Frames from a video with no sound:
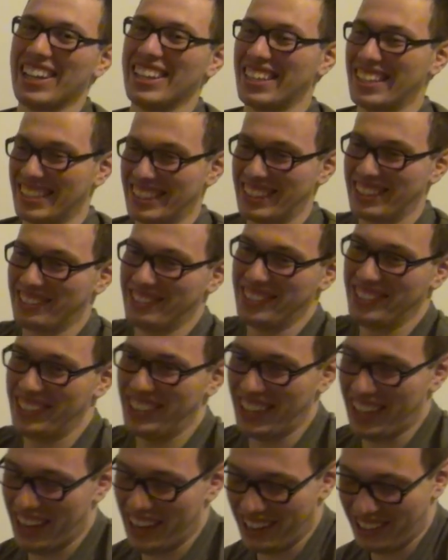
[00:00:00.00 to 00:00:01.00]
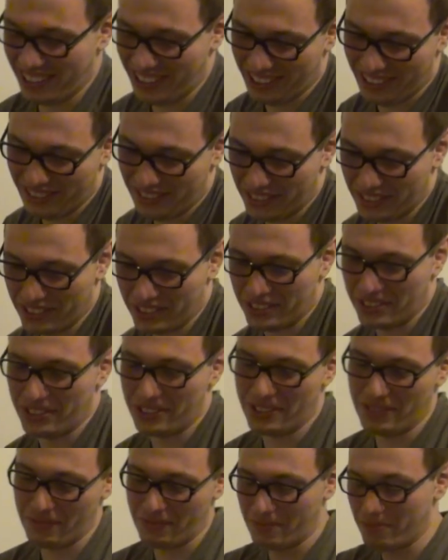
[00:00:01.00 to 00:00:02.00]
unless I really had to for
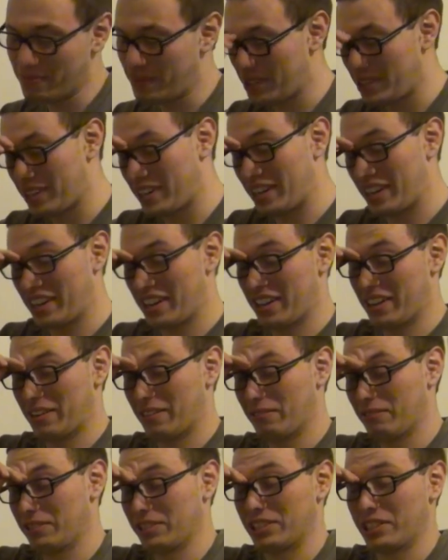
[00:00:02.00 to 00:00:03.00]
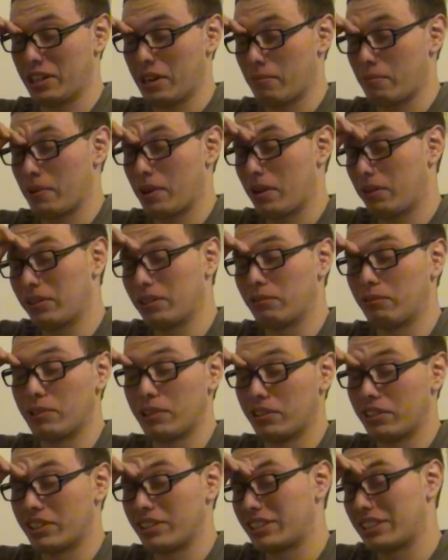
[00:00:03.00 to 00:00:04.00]
school, but uh, which I probably
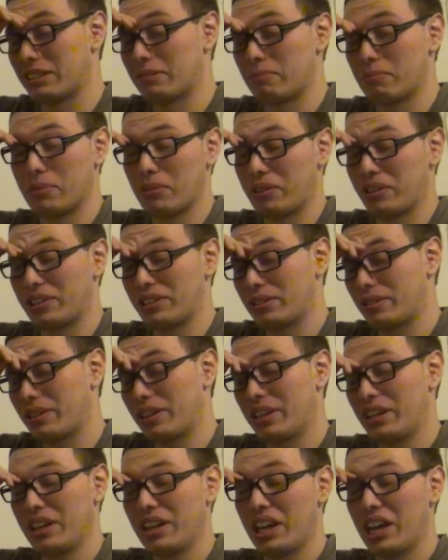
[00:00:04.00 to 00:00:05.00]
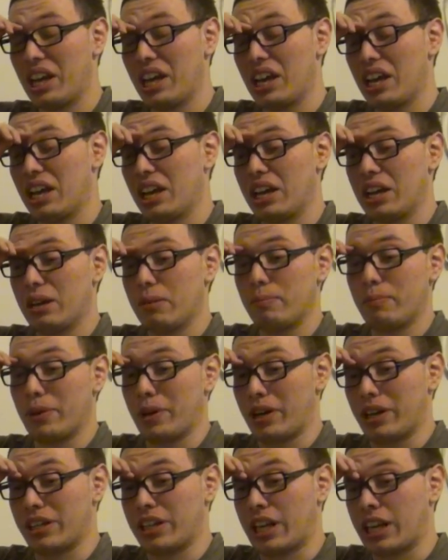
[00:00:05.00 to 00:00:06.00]
will at some point.
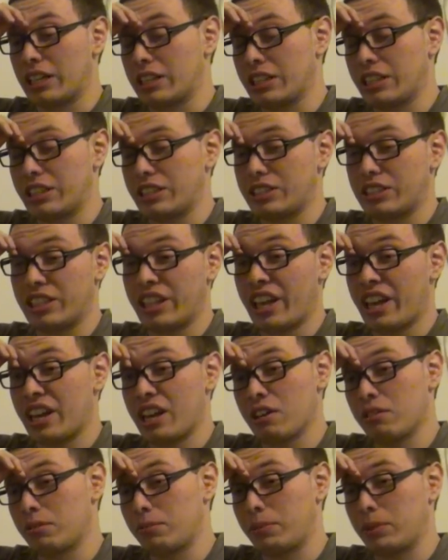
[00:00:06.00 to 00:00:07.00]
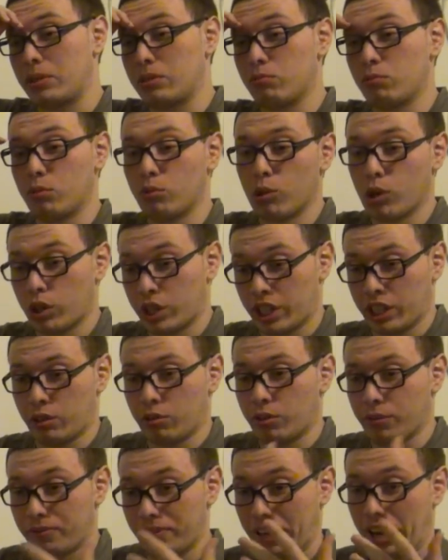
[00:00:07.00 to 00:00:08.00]
But at least then I would be
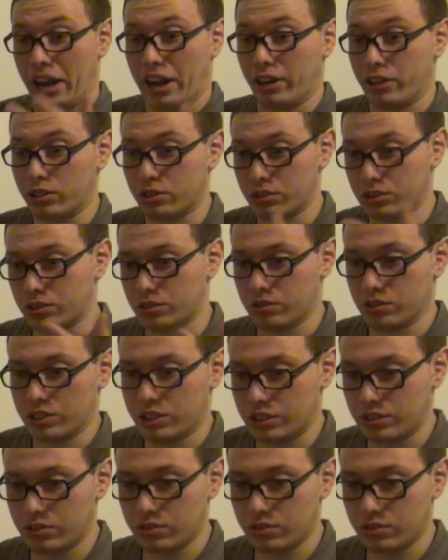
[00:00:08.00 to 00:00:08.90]
working with an actual.